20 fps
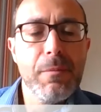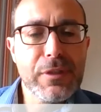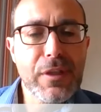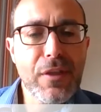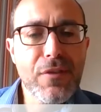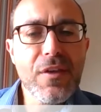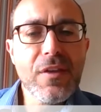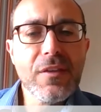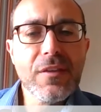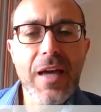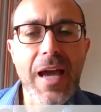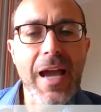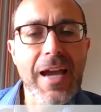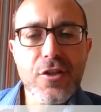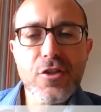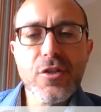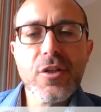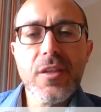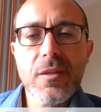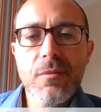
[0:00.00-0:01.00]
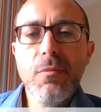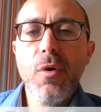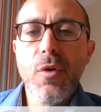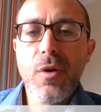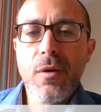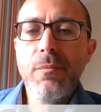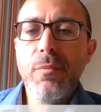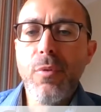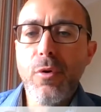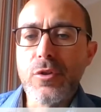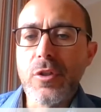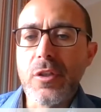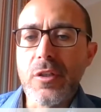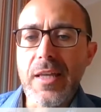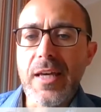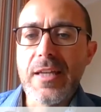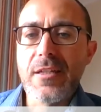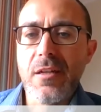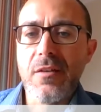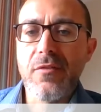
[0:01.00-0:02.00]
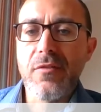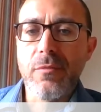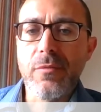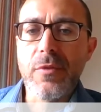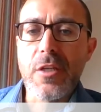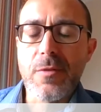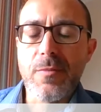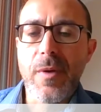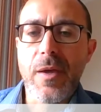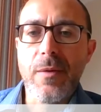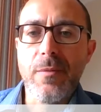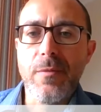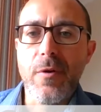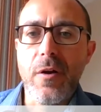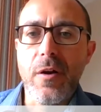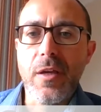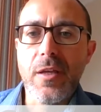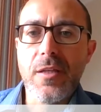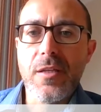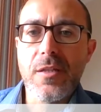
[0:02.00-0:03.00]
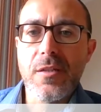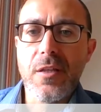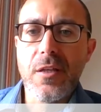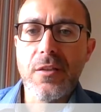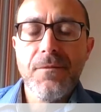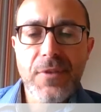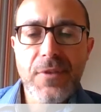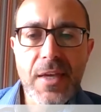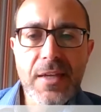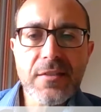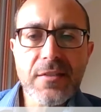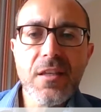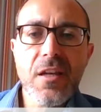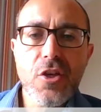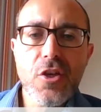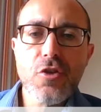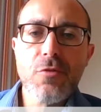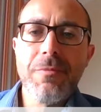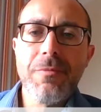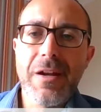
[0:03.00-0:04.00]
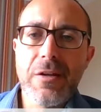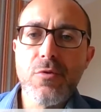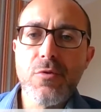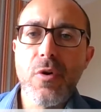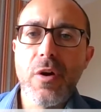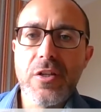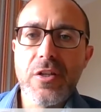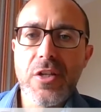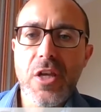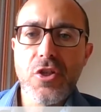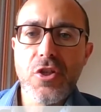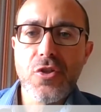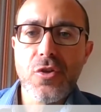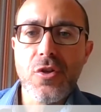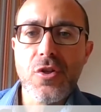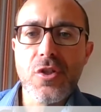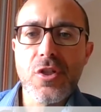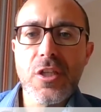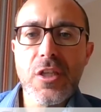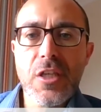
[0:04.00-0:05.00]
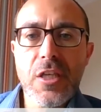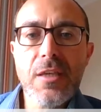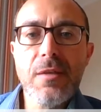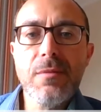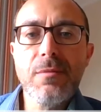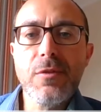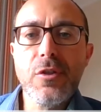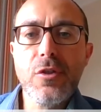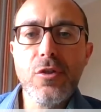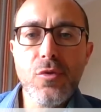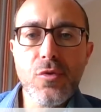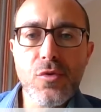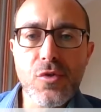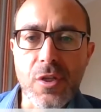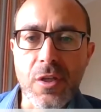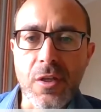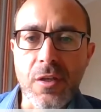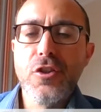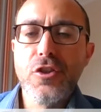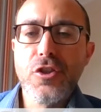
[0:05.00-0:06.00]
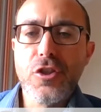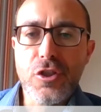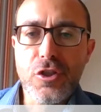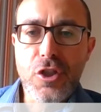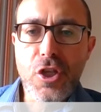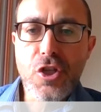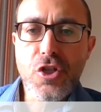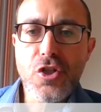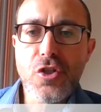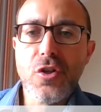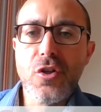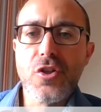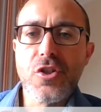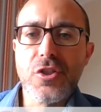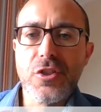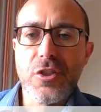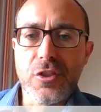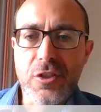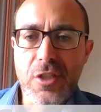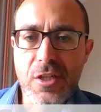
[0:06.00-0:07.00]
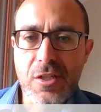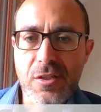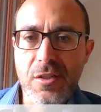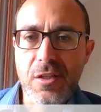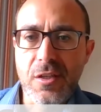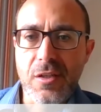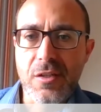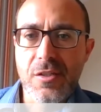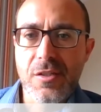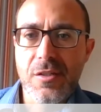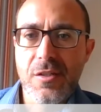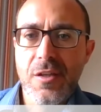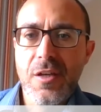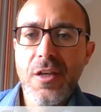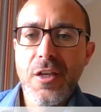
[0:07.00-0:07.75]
But I think that actually the more important lesson from this paper is that destination management organizations keep using traditional statistics,